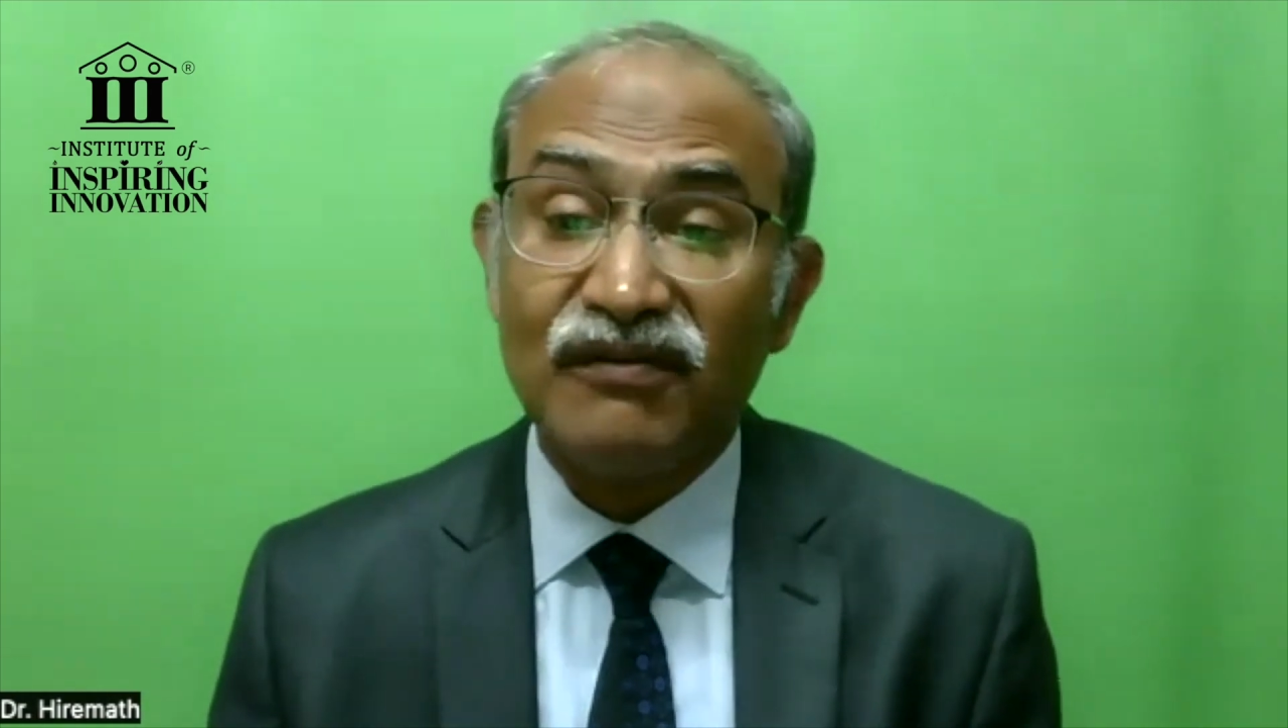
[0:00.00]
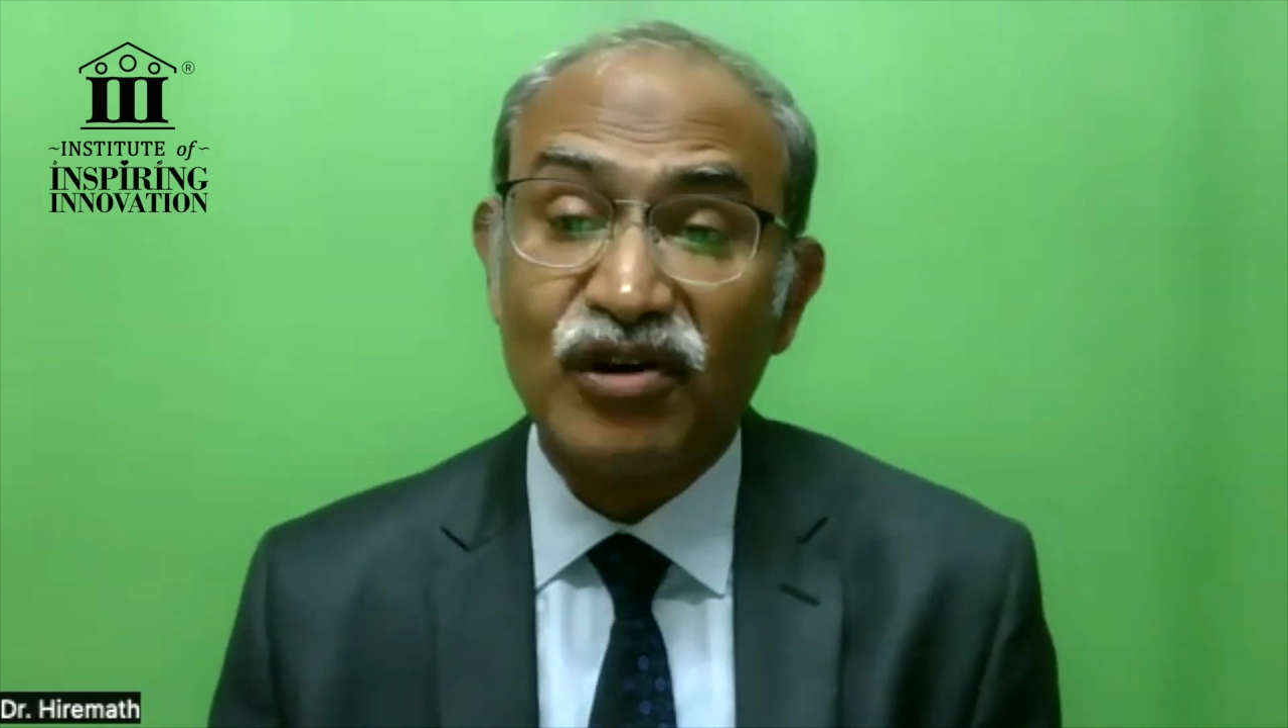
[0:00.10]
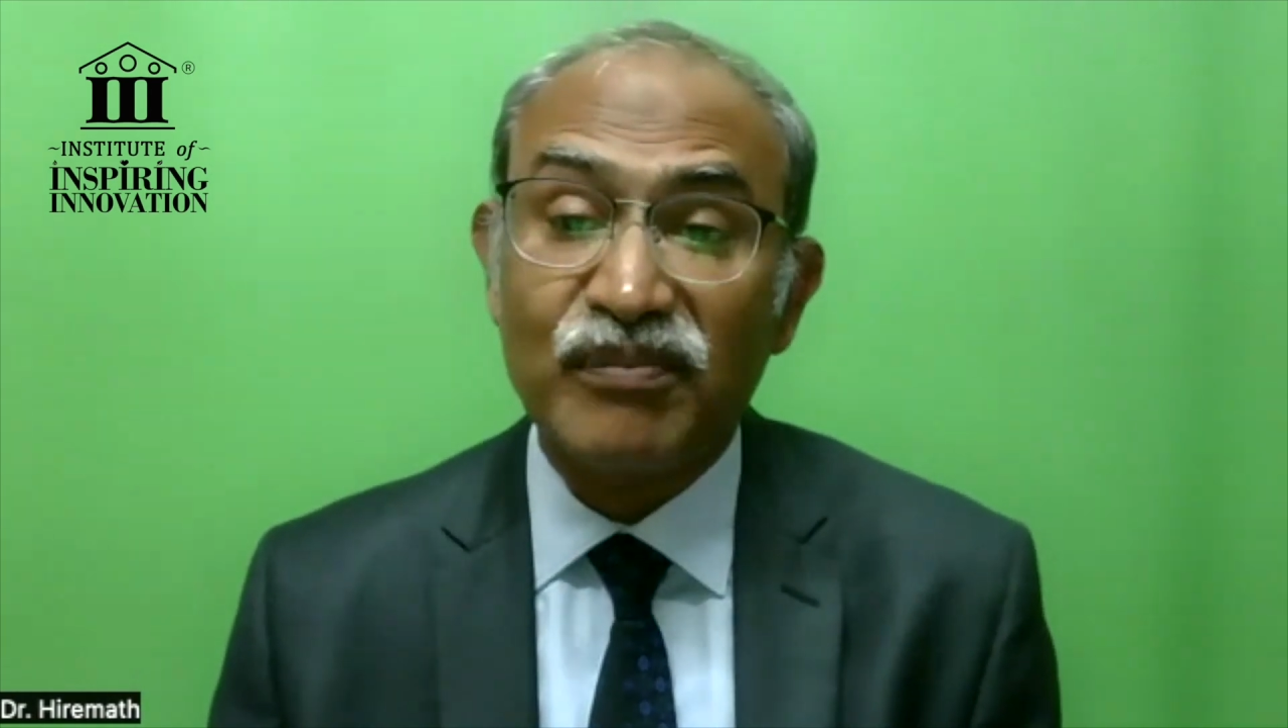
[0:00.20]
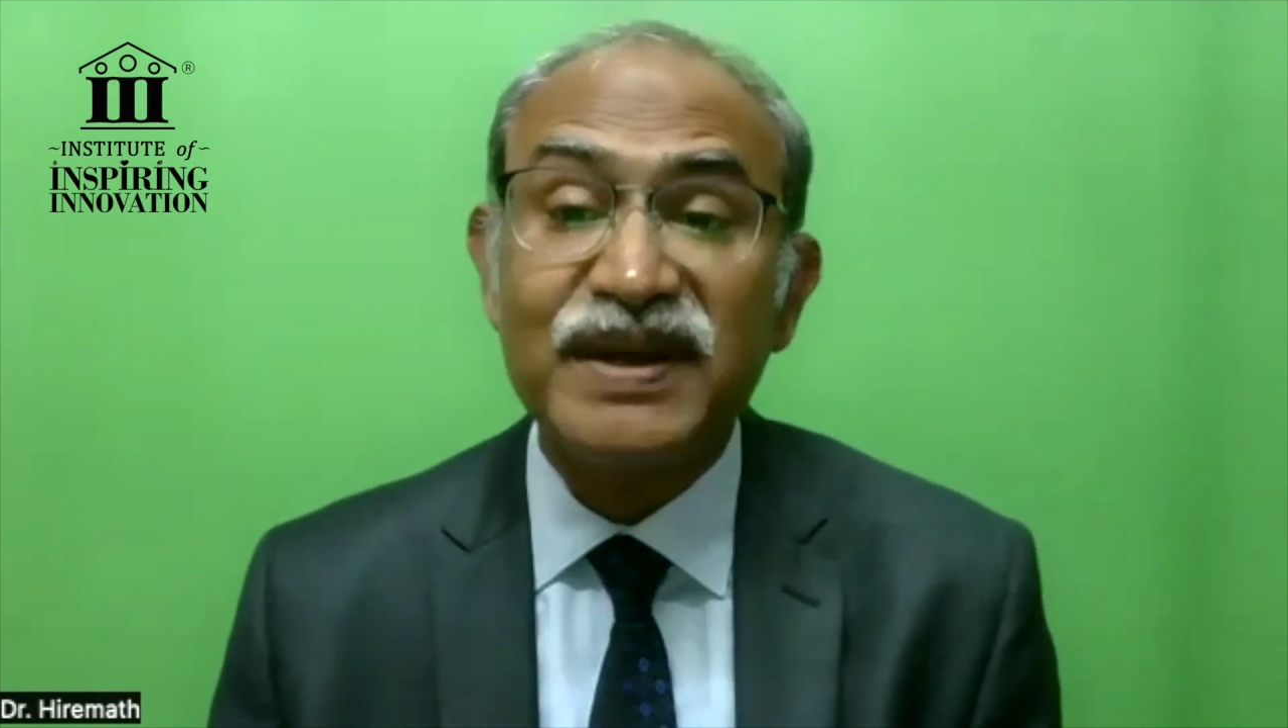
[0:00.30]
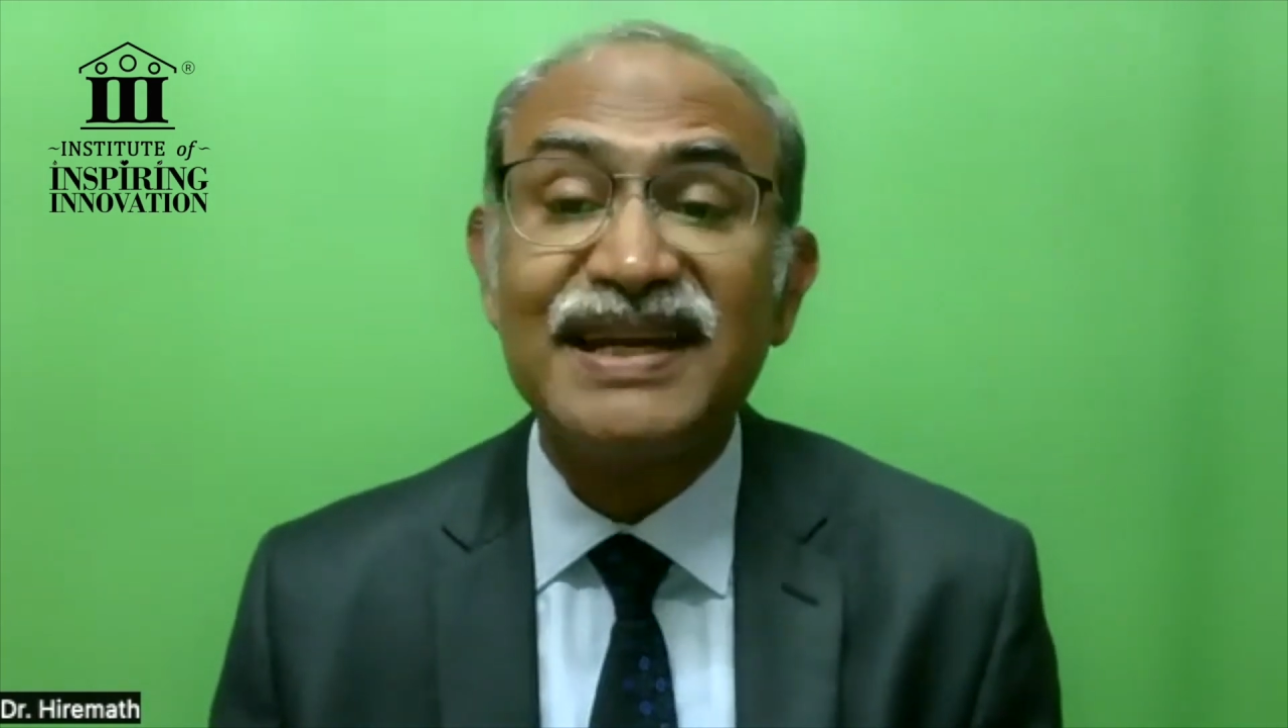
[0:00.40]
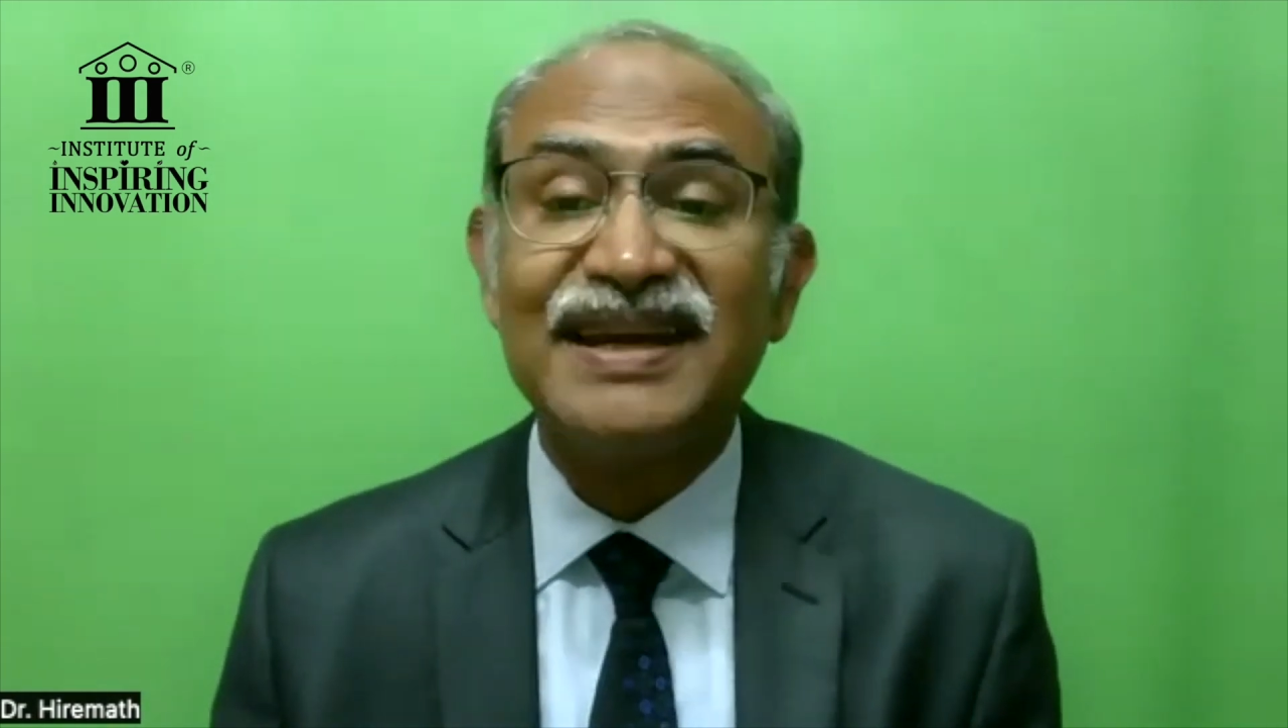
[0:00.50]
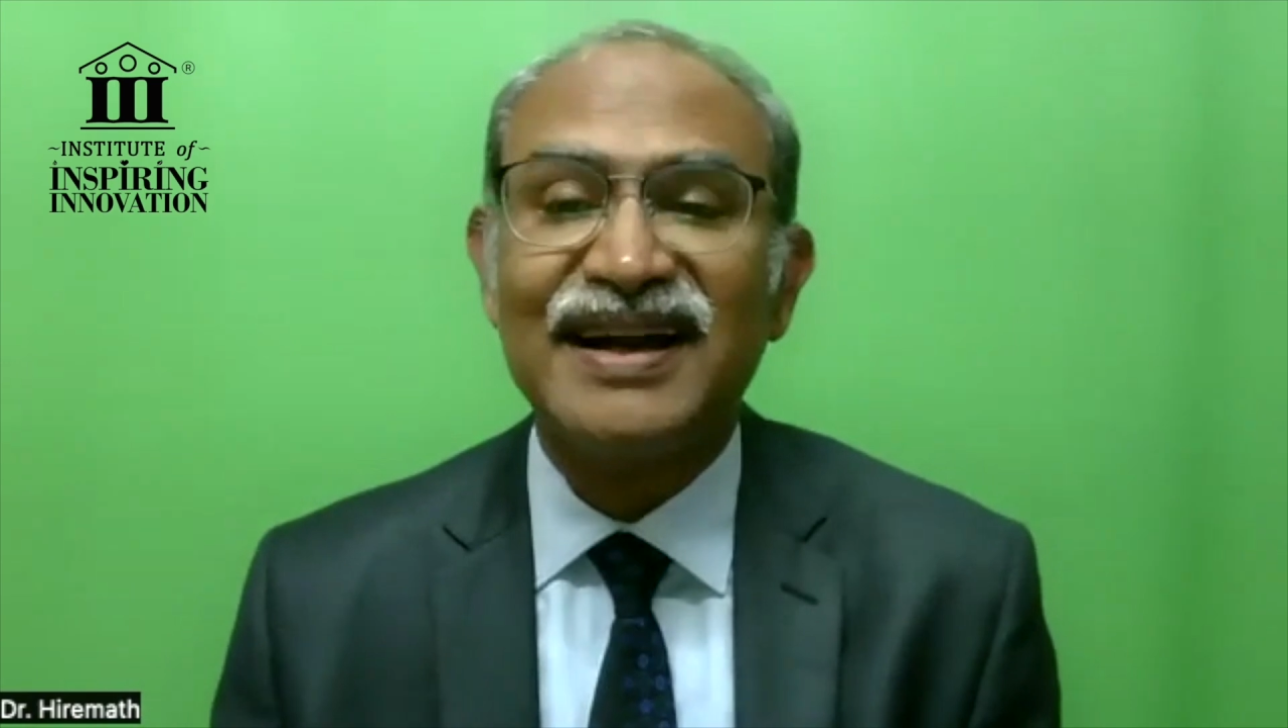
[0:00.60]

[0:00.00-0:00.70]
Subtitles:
for beating